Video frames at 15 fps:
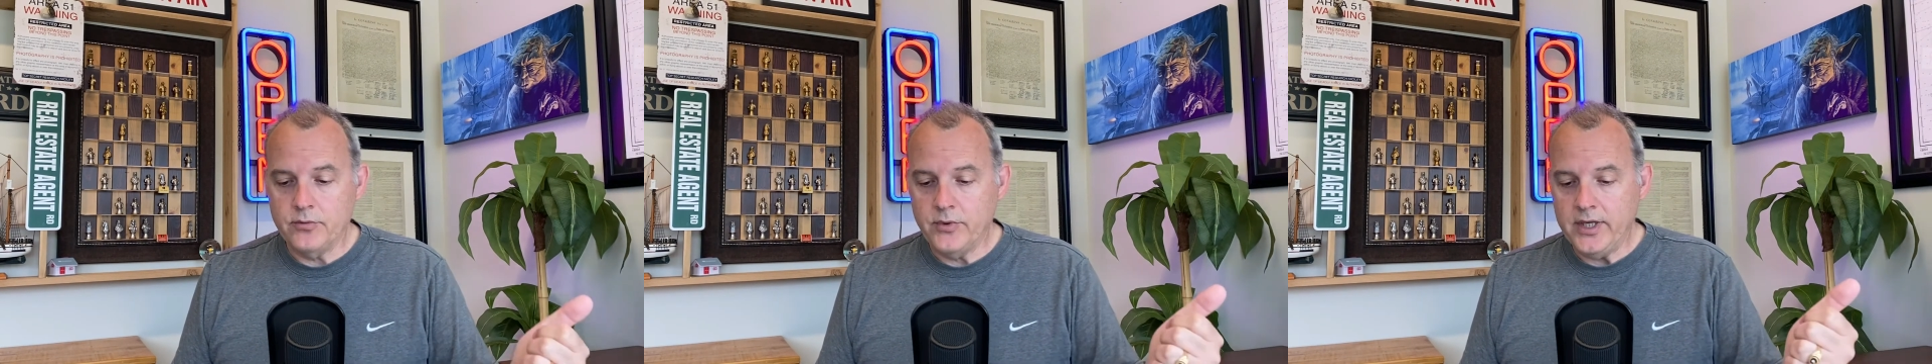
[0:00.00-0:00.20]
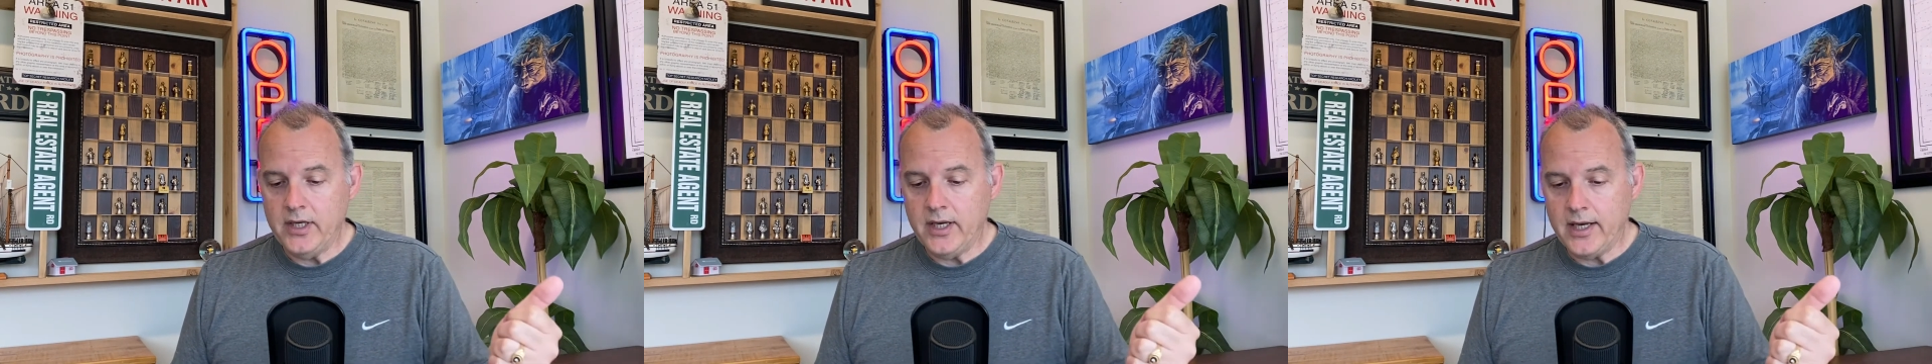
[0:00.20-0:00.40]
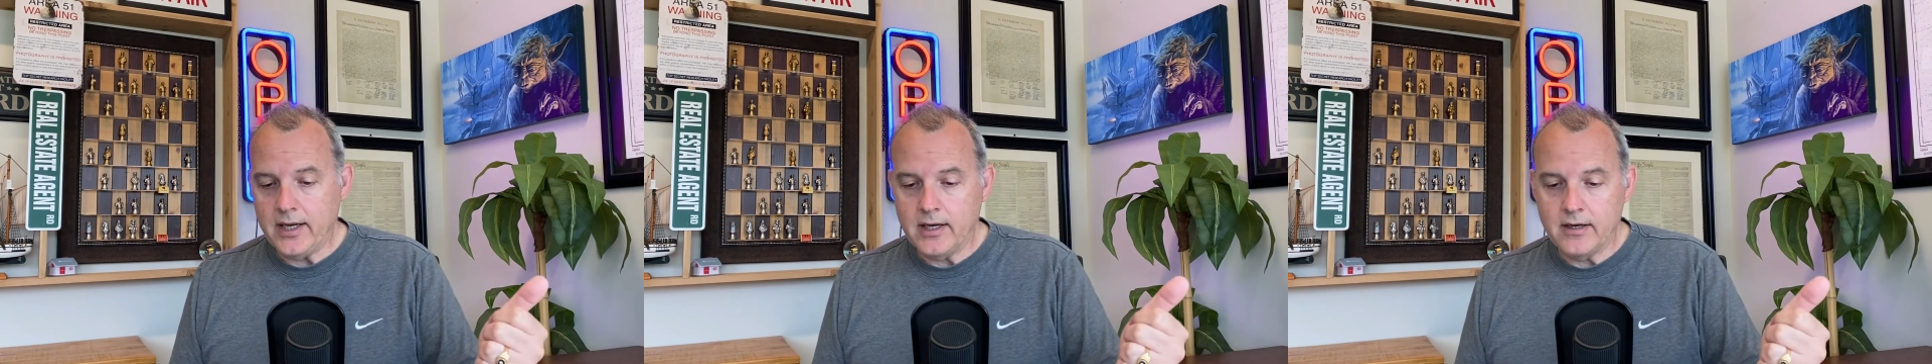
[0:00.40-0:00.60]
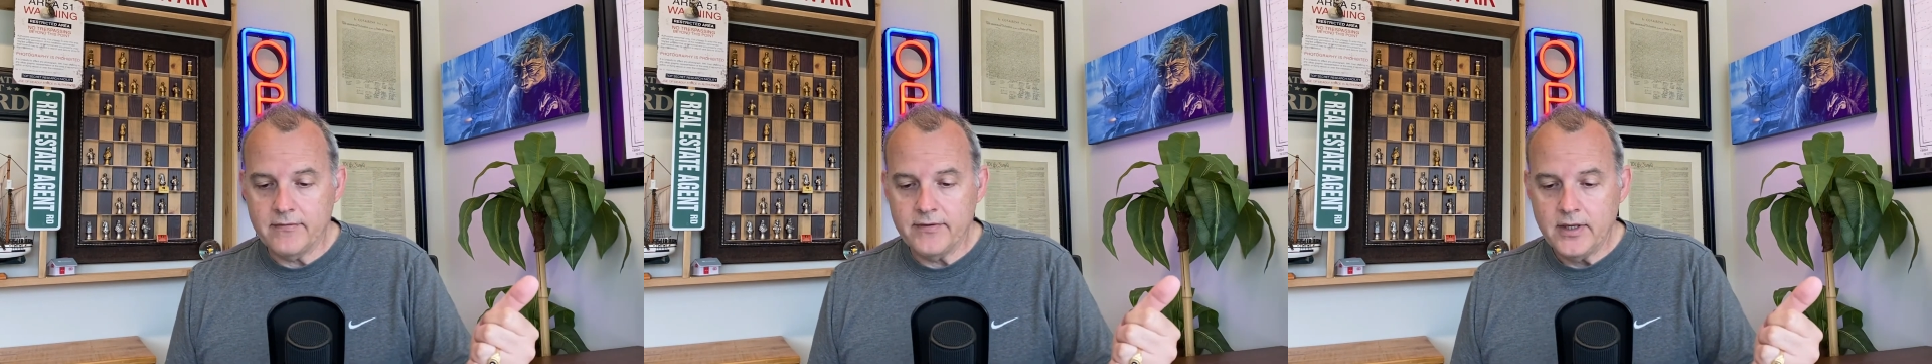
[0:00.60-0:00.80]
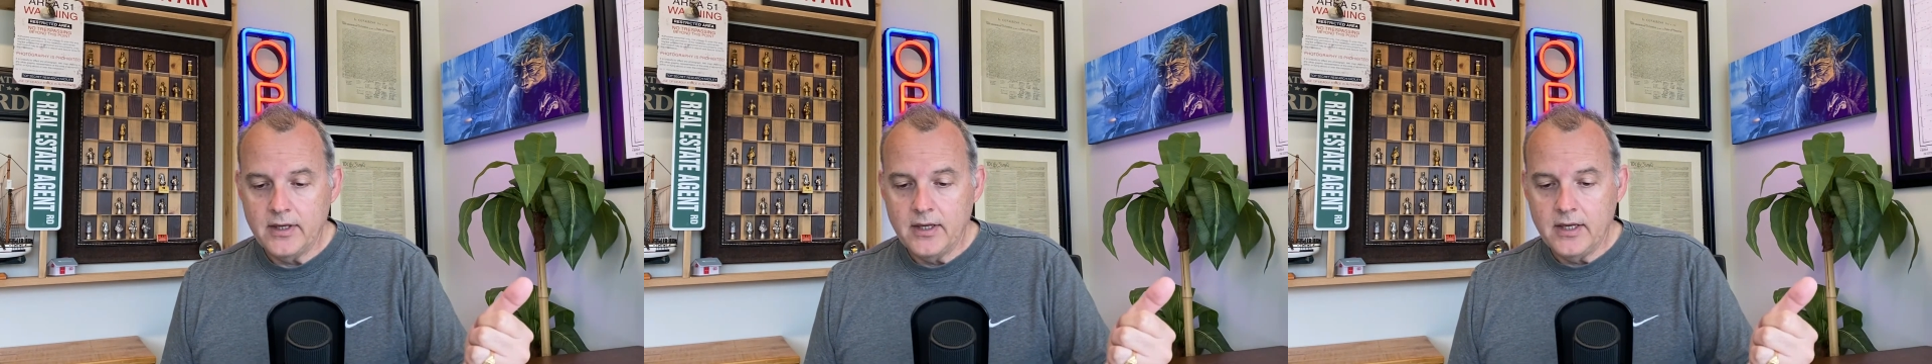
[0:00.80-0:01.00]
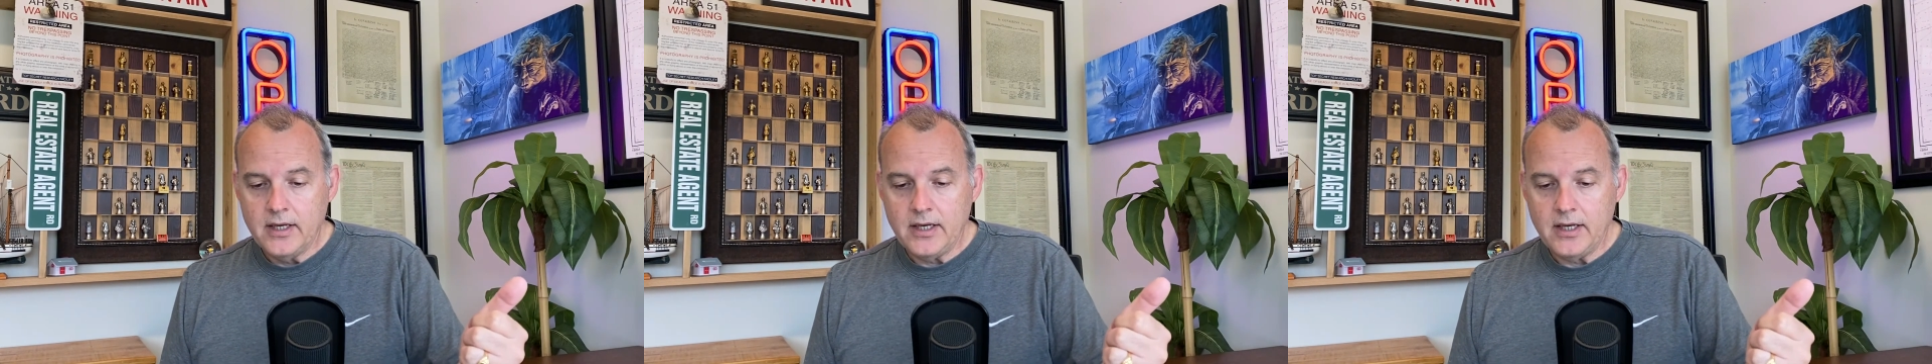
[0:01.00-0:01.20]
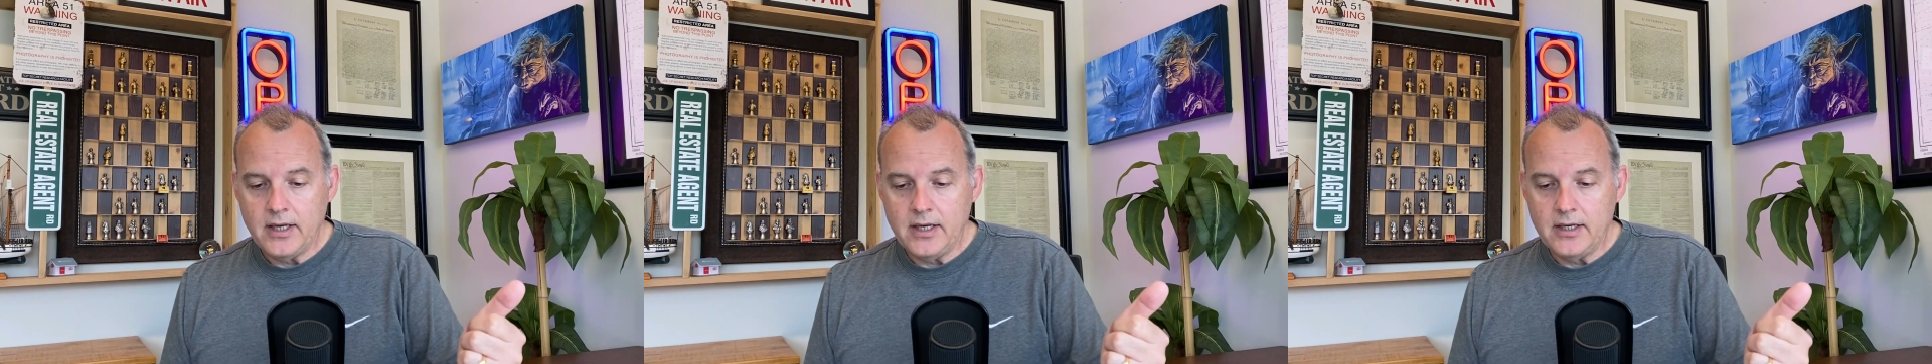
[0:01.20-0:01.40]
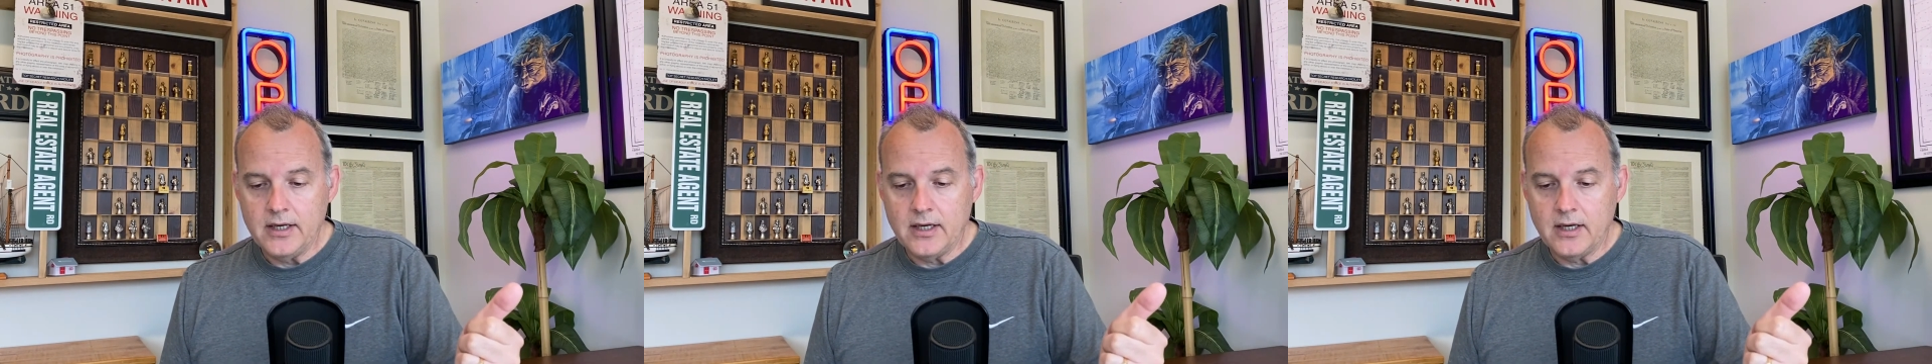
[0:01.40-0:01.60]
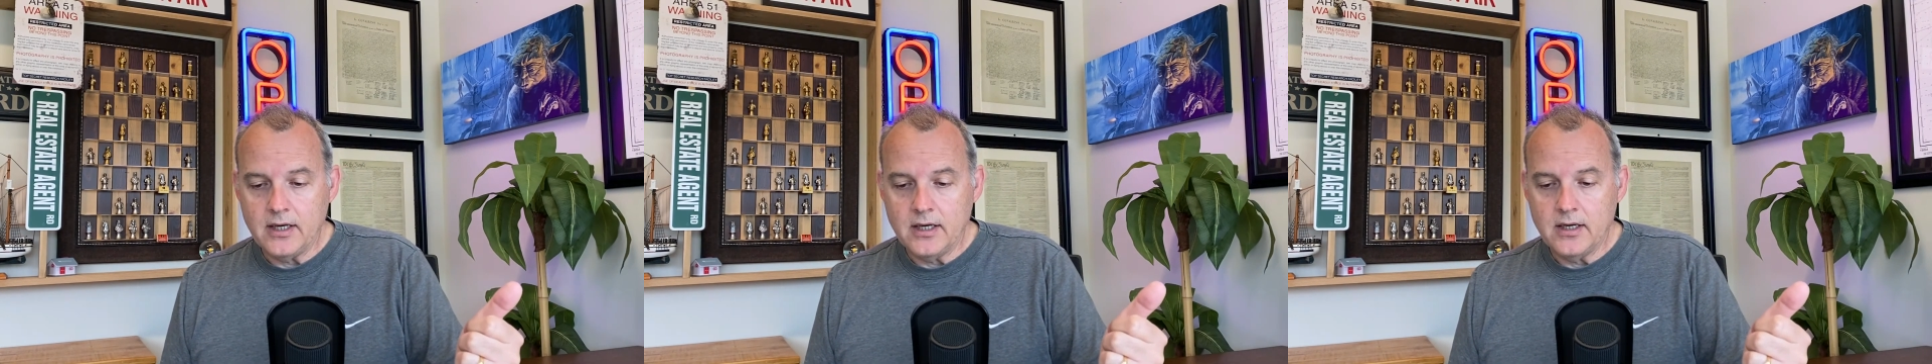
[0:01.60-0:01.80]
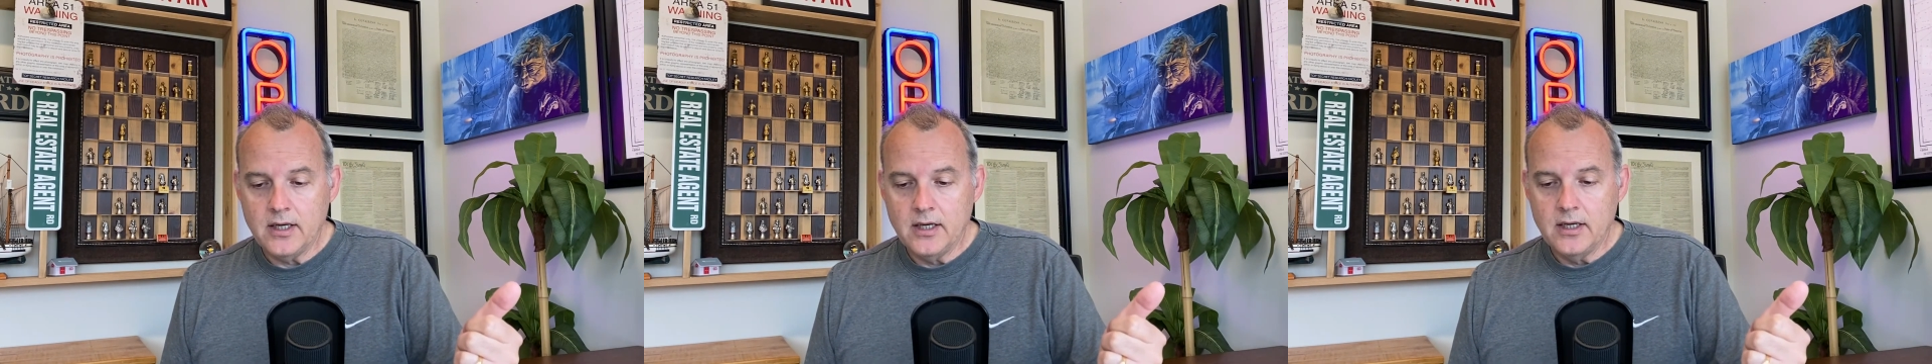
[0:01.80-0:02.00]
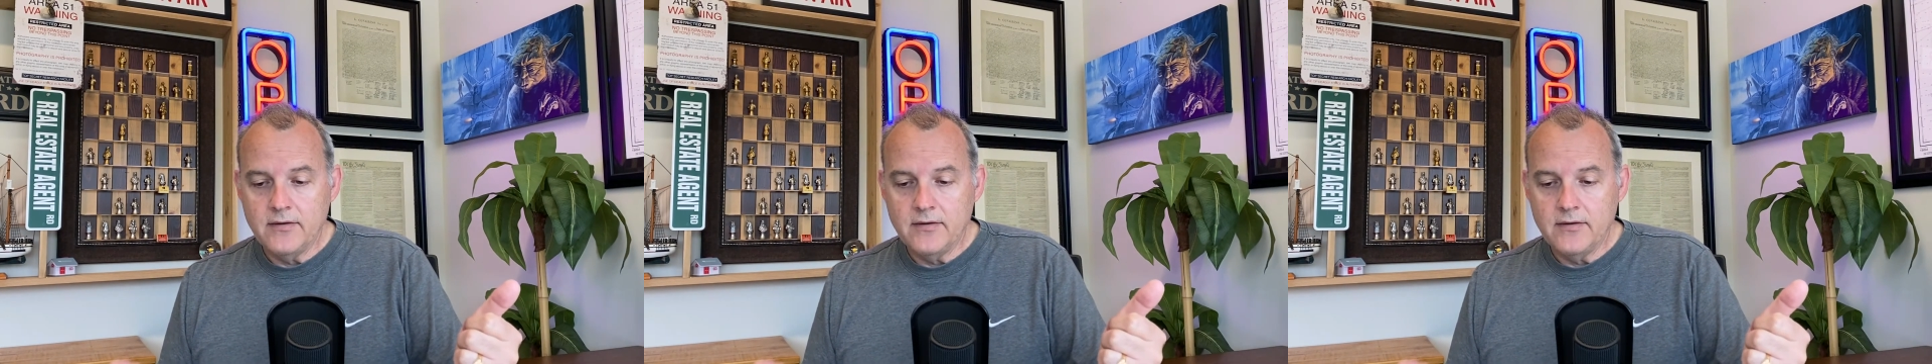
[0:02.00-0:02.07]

We have a